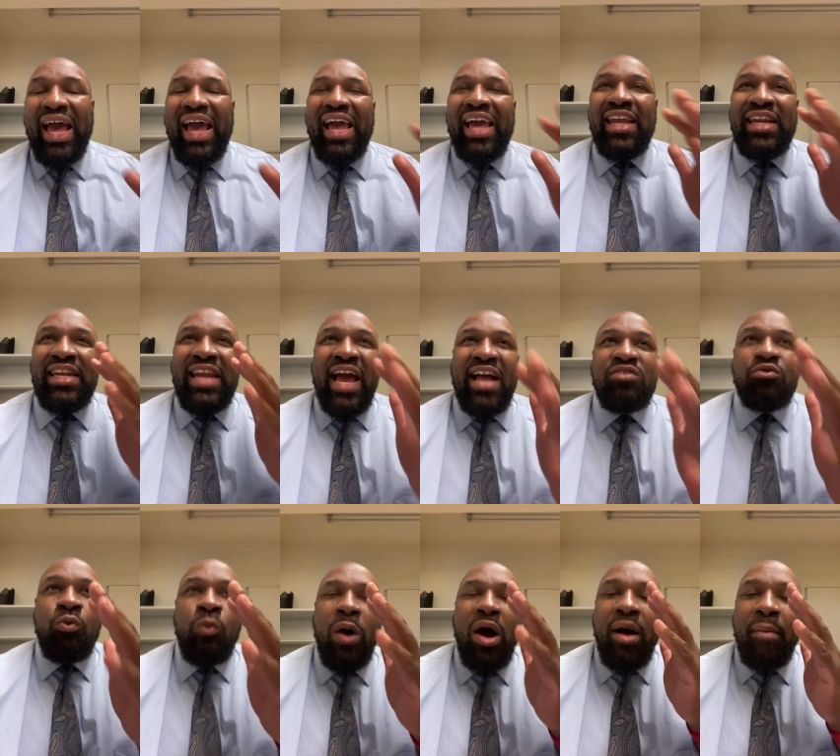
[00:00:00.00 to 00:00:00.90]
And
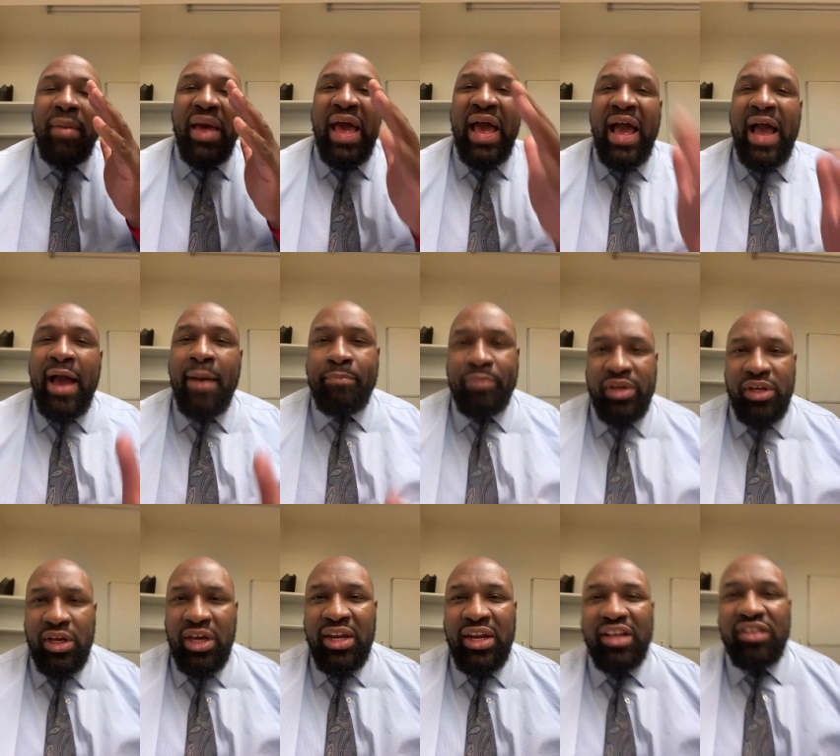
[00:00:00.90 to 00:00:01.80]
that's why I'm happy
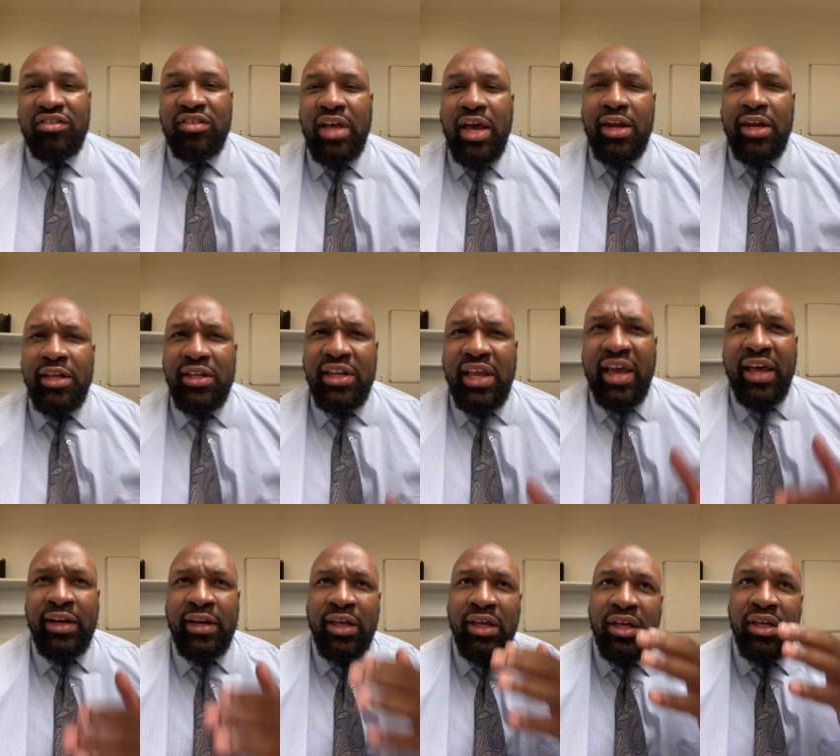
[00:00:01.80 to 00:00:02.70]
and excited
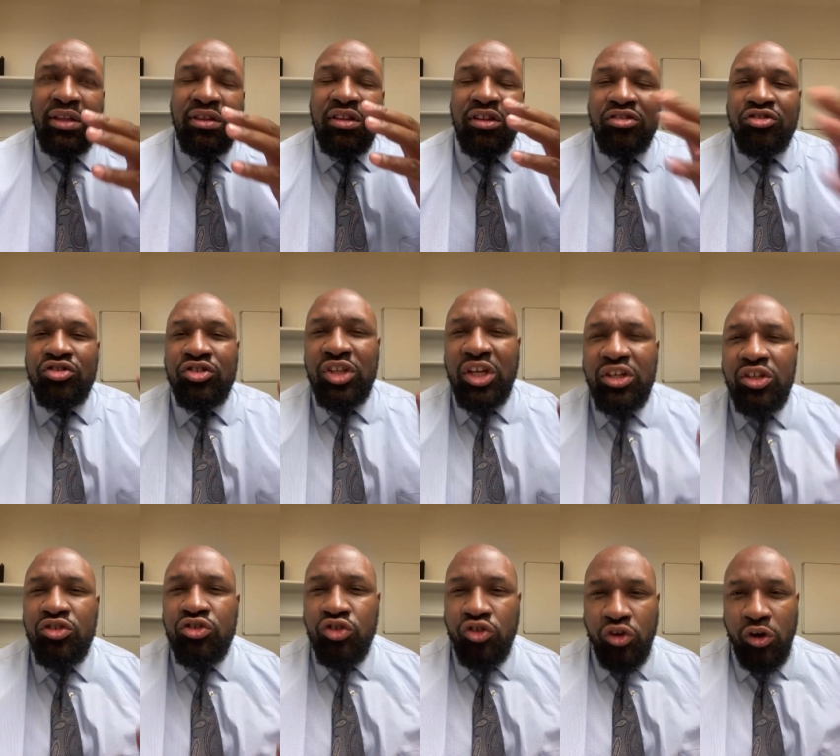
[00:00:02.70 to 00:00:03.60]
that the sun
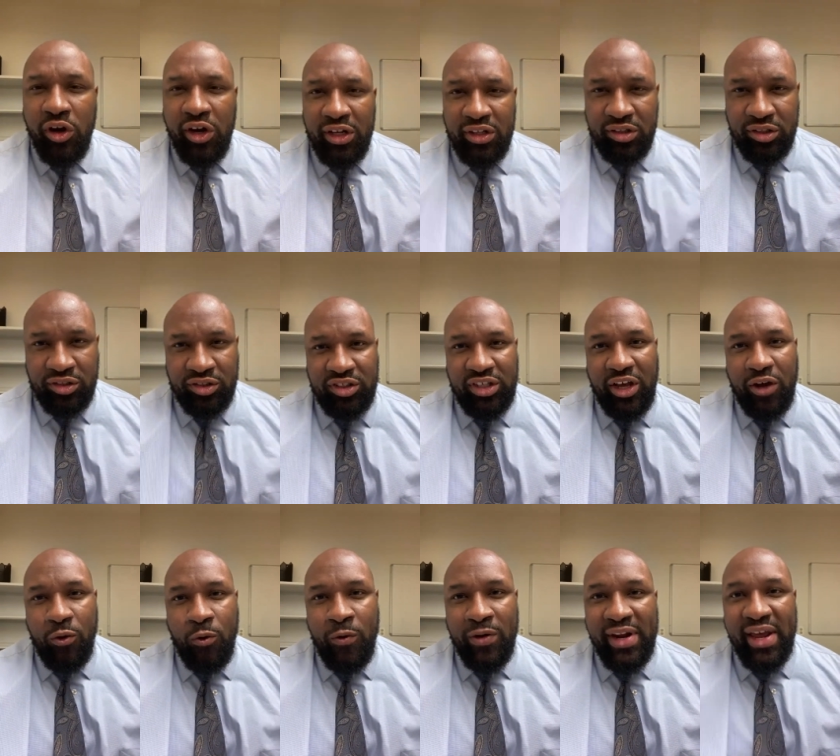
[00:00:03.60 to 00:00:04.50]
is starting to
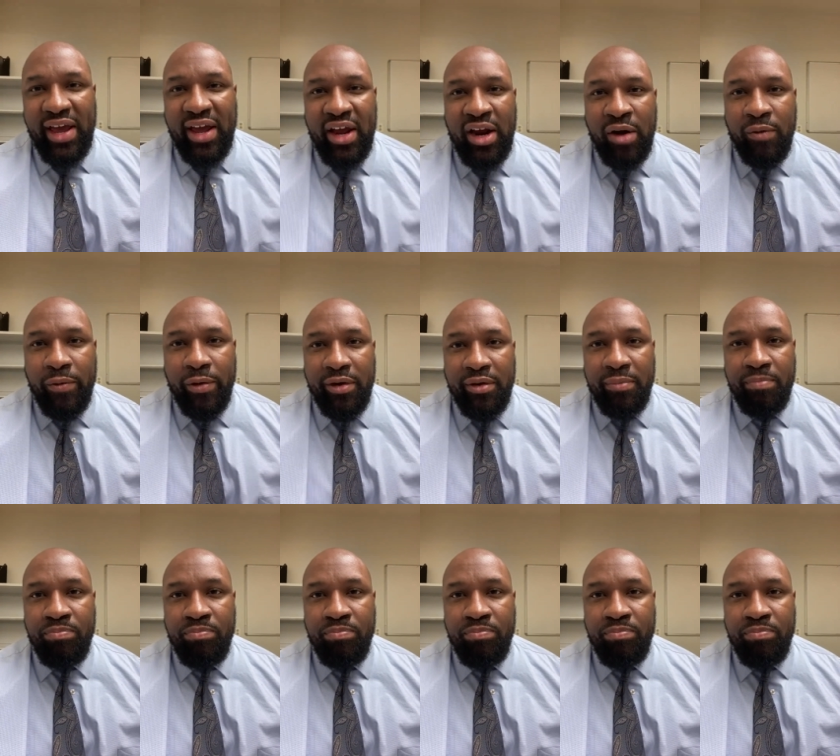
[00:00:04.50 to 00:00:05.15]
set on that era.